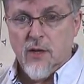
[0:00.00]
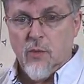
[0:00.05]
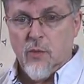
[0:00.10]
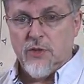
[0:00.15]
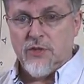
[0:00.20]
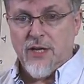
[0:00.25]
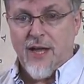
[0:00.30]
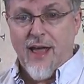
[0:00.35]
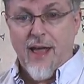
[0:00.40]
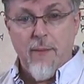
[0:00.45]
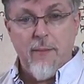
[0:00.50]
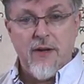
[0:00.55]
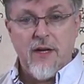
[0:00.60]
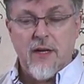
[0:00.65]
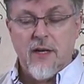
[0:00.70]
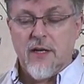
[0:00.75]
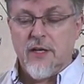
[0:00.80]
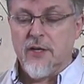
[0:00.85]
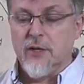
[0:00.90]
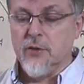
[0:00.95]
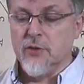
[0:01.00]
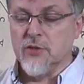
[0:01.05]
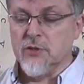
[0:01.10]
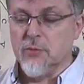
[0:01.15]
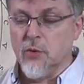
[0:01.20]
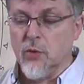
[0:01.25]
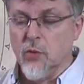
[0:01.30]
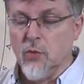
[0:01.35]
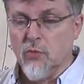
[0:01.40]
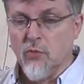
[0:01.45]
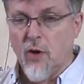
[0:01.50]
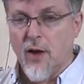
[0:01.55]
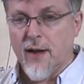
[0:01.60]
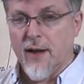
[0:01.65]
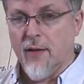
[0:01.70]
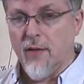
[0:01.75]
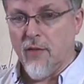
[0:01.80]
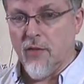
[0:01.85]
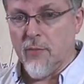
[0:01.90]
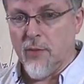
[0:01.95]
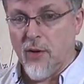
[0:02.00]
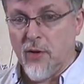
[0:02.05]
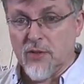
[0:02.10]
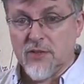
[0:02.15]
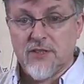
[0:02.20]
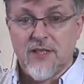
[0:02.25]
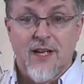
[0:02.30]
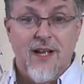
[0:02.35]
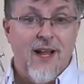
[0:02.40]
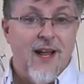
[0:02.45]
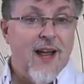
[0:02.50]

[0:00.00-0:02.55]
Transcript: which are eminently usable right out of the box.